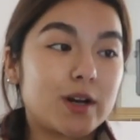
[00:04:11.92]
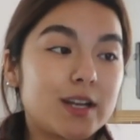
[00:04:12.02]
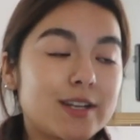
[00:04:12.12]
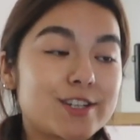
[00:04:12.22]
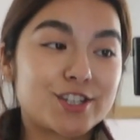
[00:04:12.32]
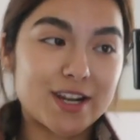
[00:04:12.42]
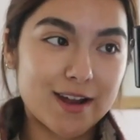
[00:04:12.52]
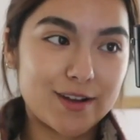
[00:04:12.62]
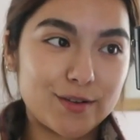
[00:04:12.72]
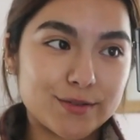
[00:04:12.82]
One
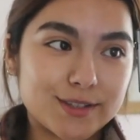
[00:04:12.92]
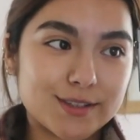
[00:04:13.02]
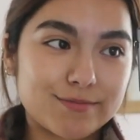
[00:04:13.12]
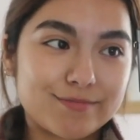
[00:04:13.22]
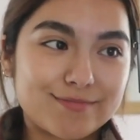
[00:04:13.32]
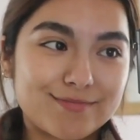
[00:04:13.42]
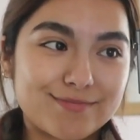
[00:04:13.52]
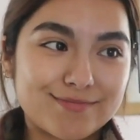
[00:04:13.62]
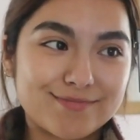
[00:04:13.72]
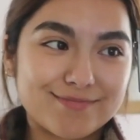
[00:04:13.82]
Shadows.
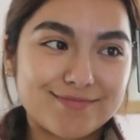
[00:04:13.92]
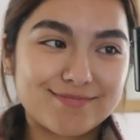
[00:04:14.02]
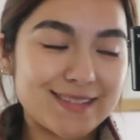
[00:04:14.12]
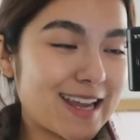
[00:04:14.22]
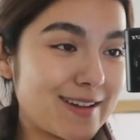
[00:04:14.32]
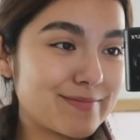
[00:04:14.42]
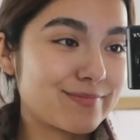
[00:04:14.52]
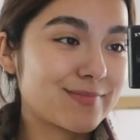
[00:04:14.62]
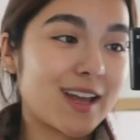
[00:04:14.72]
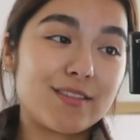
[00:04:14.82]
Okay,
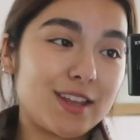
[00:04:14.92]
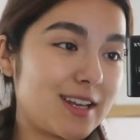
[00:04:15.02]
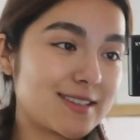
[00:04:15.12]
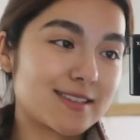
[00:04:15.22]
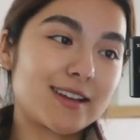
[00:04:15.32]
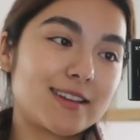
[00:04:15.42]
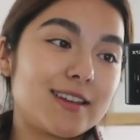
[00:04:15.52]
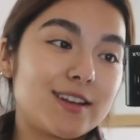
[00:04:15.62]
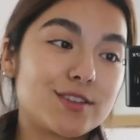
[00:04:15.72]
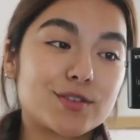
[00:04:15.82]
everything is linked
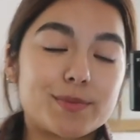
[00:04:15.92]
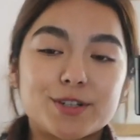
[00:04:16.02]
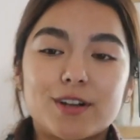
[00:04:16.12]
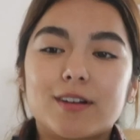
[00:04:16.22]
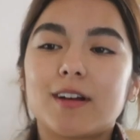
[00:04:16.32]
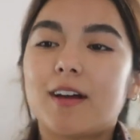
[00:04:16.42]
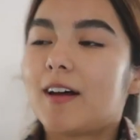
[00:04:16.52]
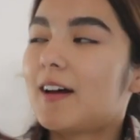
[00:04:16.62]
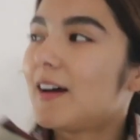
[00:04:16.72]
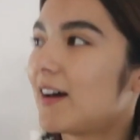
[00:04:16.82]
in the description.
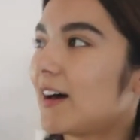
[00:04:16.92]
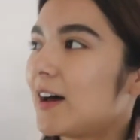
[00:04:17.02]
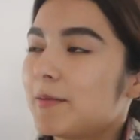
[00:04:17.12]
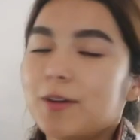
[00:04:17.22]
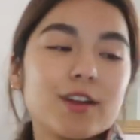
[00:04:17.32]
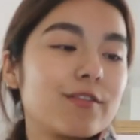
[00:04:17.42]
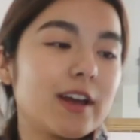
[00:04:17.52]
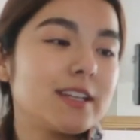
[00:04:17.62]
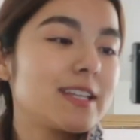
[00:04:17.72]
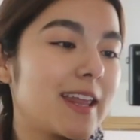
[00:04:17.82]
Um, you can
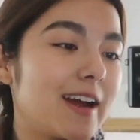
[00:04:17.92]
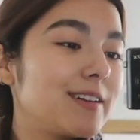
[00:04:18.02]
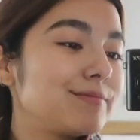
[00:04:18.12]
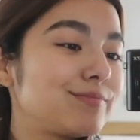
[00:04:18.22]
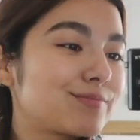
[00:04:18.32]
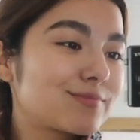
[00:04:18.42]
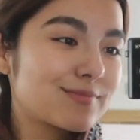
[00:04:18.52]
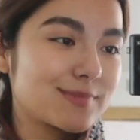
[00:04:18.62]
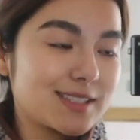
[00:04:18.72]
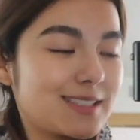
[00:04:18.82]
find it there.
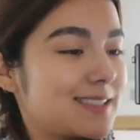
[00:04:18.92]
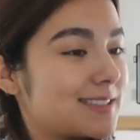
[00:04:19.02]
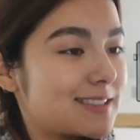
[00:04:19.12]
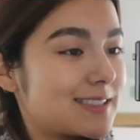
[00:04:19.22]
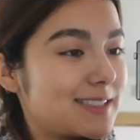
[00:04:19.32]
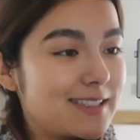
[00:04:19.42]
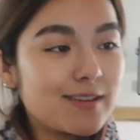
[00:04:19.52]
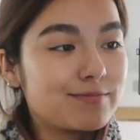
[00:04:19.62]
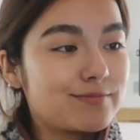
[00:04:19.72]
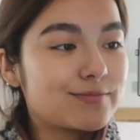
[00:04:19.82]

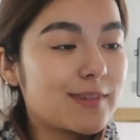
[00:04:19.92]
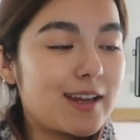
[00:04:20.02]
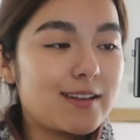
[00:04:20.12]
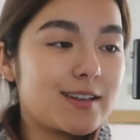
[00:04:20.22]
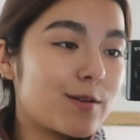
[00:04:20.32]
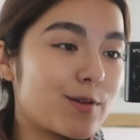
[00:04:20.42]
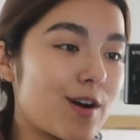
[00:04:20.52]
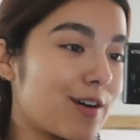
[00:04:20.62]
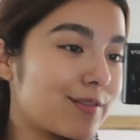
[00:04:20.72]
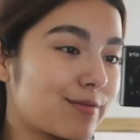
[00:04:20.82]
Yeah, and now
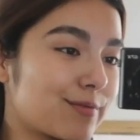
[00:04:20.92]
we're off.